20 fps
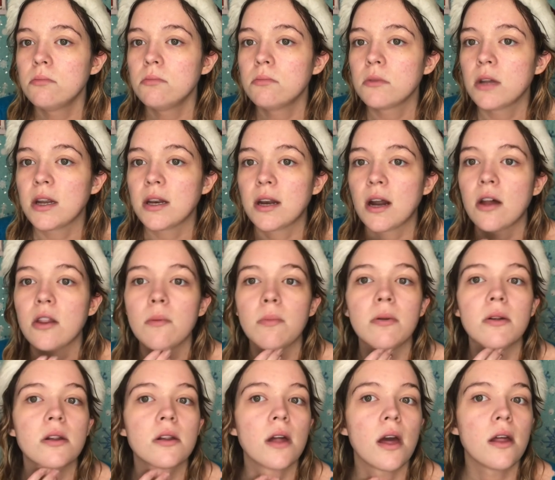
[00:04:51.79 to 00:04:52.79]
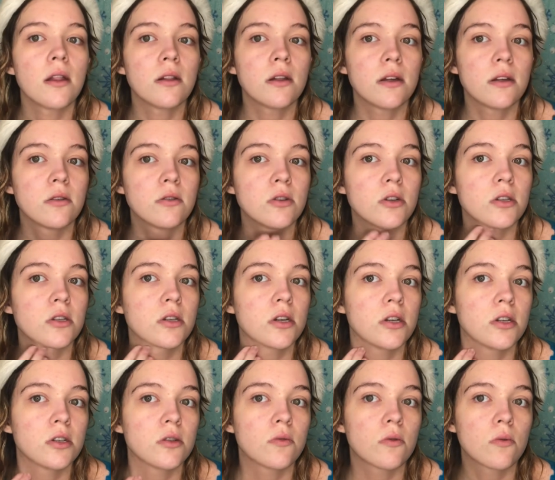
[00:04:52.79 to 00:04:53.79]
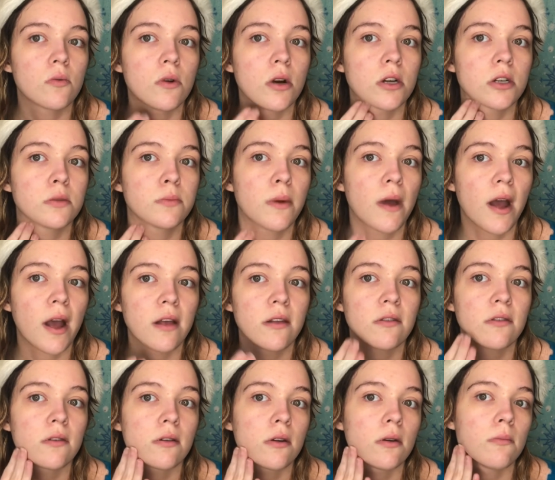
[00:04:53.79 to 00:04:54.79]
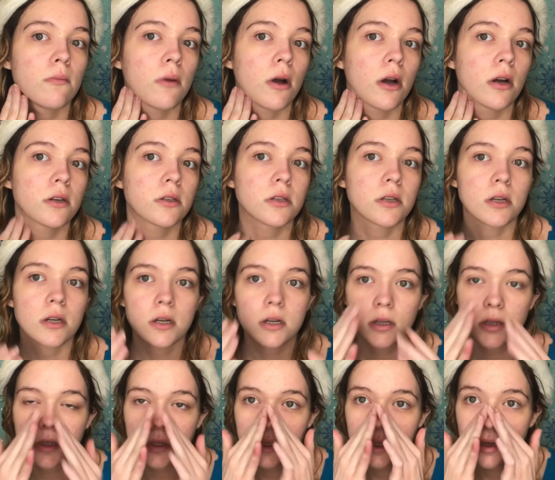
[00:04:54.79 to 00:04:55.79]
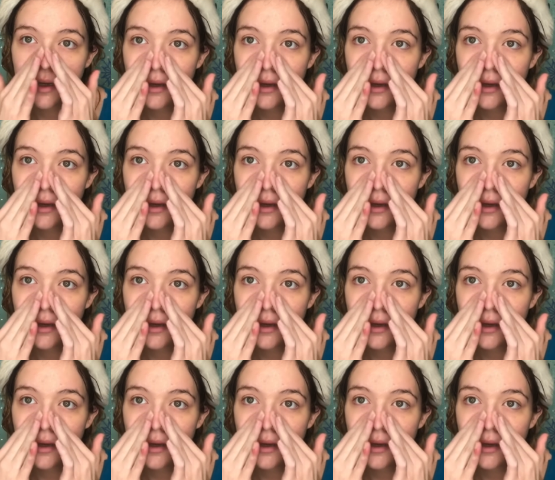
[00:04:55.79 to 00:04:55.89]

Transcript: link down the playlist just in case you want to watch past unboxings.